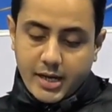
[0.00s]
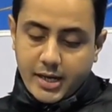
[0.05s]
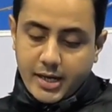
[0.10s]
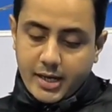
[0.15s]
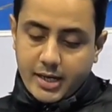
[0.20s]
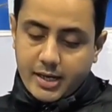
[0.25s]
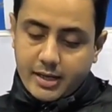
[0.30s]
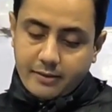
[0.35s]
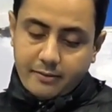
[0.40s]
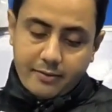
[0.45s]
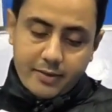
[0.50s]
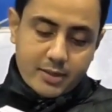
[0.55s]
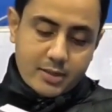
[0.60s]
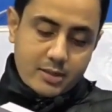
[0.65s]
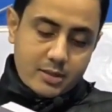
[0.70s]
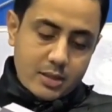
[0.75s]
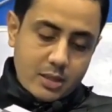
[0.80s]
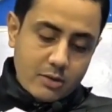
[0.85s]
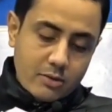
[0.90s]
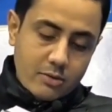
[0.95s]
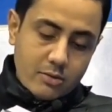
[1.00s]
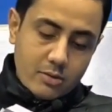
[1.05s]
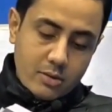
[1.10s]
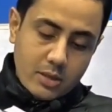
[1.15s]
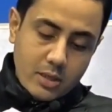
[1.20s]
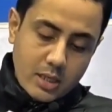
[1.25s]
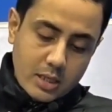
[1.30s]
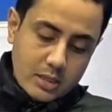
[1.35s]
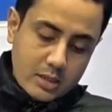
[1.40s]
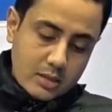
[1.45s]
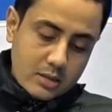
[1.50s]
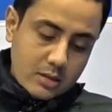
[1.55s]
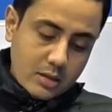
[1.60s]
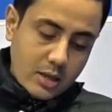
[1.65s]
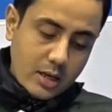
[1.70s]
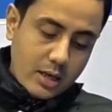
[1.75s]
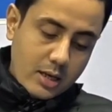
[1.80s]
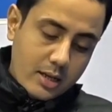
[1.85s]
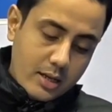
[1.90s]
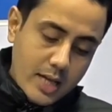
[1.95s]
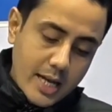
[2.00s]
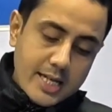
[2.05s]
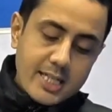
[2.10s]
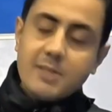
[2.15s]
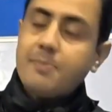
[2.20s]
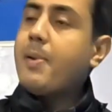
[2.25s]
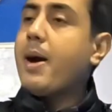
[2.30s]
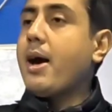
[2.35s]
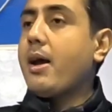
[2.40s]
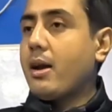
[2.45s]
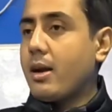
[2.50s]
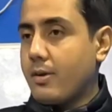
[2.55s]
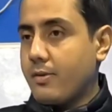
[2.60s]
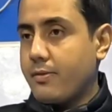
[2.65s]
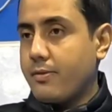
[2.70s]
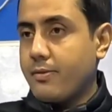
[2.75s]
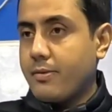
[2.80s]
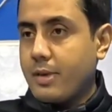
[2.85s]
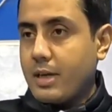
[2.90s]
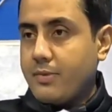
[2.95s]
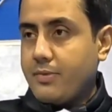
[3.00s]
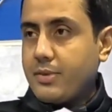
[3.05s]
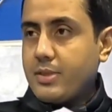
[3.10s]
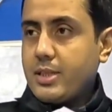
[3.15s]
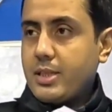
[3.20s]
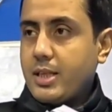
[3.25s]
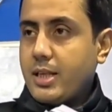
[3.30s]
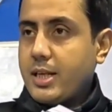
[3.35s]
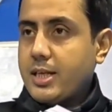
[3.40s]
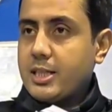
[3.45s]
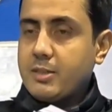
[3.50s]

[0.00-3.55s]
Davis. Now the next paragraph. If you see the